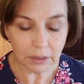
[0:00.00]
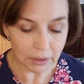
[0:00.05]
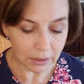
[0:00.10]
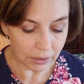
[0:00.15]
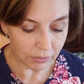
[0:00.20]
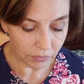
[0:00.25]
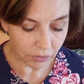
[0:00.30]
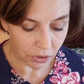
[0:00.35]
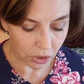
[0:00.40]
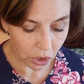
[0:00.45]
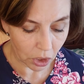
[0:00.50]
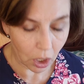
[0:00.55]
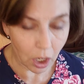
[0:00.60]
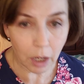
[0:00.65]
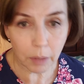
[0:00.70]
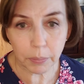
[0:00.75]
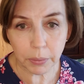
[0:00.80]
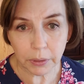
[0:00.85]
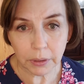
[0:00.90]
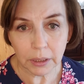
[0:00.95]
different
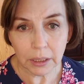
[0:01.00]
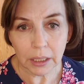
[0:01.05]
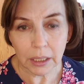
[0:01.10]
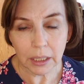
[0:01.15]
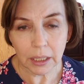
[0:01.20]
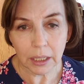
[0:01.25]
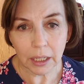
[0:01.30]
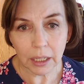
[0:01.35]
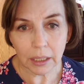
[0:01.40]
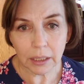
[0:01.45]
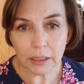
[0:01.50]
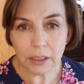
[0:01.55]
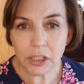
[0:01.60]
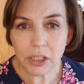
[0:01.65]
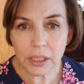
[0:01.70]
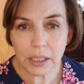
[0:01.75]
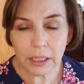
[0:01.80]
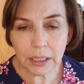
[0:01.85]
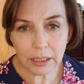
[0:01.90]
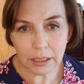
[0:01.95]
top.
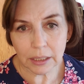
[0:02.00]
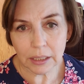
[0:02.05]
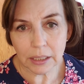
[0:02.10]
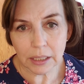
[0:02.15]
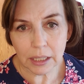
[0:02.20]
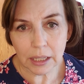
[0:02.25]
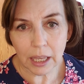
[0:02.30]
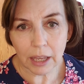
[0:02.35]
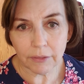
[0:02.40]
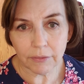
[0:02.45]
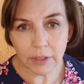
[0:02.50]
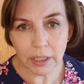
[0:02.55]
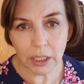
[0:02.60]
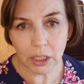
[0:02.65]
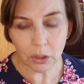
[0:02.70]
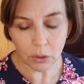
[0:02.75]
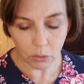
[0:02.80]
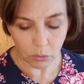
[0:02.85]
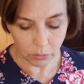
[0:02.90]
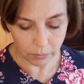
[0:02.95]
Just link to that
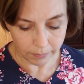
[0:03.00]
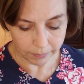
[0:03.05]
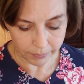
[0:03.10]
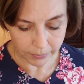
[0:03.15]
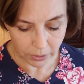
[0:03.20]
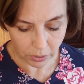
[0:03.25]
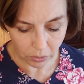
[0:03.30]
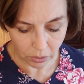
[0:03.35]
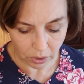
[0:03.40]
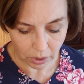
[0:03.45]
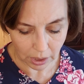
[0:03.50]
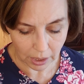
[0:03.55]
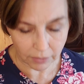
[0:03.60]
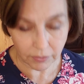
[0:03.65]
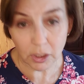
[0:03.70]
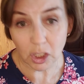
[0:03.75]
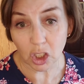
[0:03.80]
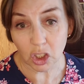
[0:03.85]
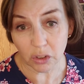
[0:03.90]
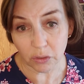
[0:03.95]
video so you don't have
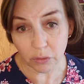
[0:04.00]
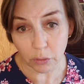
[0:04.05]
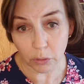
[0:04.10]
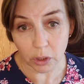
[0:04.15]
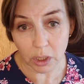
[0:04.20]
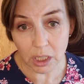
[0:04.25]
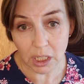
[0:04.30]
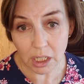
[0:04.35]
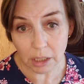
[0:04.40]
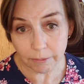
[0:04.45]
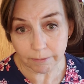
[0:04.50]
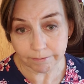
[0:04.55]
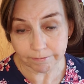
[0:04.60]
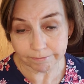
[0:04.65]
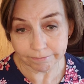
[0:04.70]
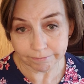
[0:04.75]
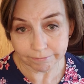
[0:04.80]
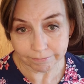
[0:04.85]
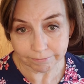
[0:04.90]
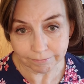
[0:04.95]
to look for it.
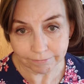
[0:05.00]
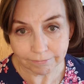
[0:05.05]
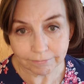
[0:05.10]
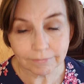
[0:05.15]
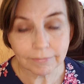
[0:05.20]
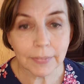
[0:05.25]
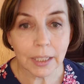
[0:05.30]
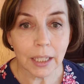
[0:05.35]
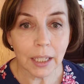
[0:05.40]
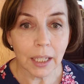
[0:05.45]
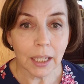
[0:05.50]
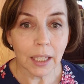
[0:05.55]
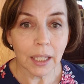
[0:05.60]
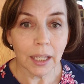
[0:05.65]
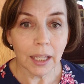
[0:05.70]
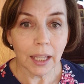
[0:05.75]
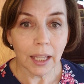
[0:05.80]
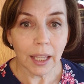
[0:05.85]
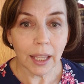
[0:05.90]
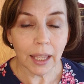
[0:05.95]

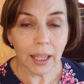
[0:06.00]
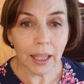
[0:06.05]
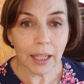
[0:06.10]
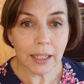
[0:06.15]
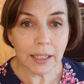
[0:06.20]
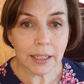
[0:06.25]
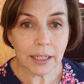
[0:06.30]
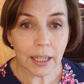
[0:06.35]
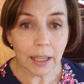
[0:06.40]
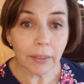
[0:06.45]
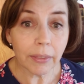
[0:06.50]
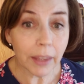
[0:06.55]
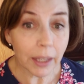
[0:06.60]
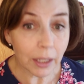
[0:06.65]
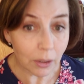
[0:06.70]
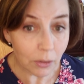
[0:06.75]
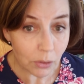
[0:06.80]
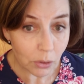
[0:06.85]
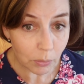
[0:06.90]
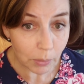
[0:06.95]
And
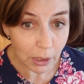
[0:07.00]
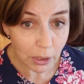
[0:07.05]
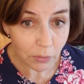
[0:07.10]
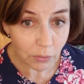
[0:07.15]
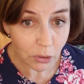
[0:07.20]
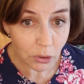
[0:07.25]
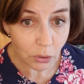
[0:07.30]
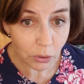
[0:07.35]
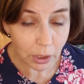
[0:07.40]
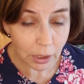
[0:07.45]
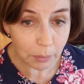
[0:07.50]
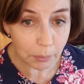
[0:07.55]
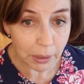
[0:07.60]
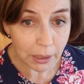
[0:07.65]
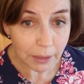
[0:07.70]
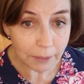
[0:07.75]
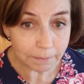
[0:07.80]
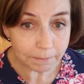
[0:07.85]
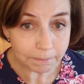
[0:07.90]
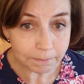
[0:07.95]
thank you so much for joining
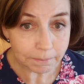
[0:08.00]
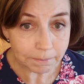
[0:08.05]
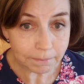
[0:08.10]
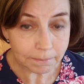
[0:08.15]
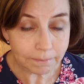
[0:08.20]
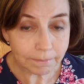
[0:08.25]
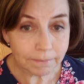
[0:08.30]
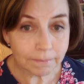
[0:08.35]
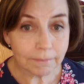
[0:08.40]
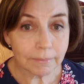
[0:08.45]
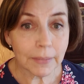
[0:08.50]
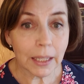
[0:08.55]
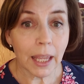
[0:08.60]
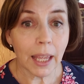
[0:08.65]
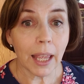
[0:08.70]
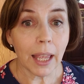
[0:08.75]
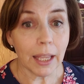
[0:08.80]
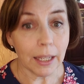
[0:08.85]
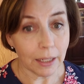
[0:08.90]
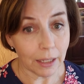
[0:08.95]
me.
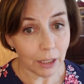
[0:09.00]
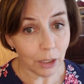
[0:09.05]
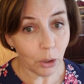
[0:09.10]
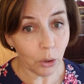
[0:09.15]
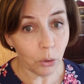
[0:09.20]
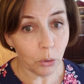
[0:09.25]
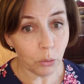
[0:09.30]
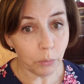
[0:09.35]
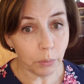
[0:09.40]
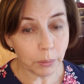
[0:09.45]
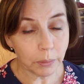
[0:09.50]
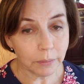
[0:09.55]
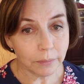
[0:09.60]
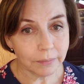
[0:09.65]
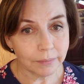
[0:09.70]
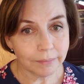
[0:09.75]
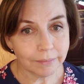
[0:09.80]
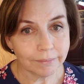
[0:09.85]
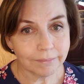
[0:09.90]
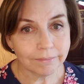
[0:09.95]
And I hope
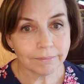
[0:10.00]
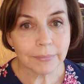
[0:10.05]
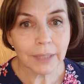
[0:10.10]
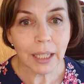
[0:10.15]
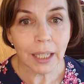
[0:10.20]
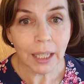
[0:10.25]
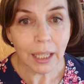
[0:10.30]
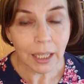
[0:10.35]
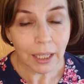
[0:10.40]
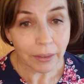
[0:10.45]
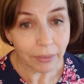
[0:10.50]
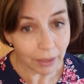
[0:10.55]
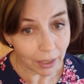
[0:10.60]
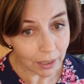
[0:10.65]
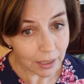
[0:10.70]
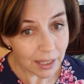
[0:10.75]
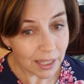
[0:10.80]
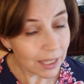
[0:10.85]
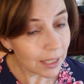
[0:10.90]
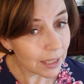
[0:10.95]

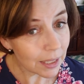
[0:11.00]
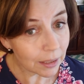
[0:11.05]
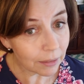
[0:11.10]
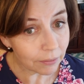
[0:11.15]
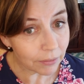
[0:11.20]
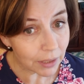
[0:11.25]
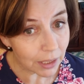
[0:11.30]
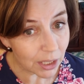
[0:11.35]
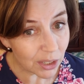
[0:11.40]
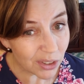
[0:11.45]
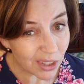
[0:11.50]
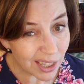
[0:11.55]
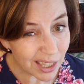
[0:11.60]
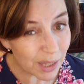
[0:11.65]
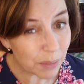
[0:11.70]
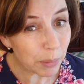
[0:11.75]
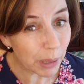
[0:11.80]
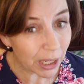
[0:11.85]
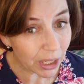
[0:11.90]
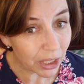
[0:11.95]
that these little videos
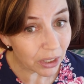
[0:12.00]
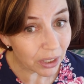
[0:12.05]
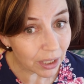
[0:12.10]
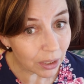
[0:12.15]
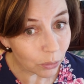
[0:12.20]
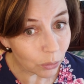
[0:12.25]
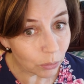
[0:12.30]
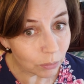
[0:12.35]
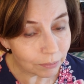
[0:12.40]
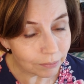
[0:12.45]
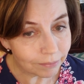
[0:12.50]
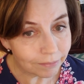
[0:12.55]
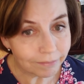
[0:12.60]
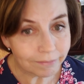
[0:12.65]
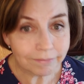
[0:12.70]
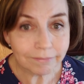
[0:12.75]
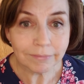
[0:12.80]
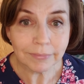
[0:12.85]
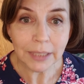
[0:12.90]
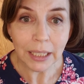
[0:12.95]
inspire you,
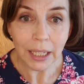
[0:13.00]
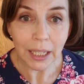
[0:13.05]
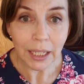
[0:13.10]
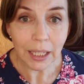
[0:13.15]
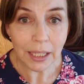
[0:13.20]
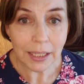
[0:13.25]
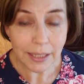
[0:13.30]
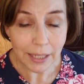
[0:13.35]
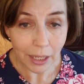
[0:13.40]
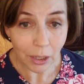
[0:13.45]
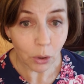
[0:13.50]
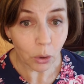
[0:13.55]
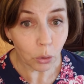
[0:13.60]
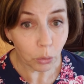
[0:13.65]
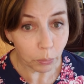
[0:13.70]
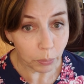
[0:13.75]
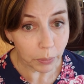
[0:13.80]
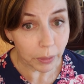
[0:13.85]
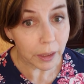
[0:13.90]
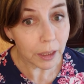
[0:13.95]
because I
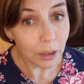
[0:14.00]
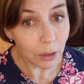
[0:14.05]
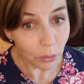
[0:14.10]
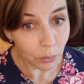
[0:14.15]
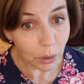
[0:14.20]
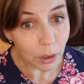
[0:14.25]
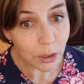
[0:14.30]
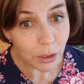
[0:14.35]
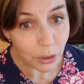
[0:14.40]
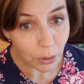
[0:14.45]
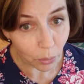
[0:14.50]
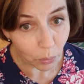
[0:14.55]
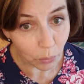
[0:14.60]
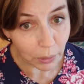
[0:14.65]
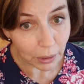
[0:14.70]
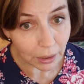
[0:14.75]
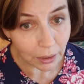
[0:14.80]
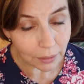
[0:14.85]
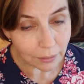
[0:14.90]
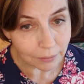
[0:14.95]
hope that you are
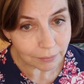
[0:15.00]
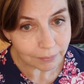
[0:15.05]
sewing,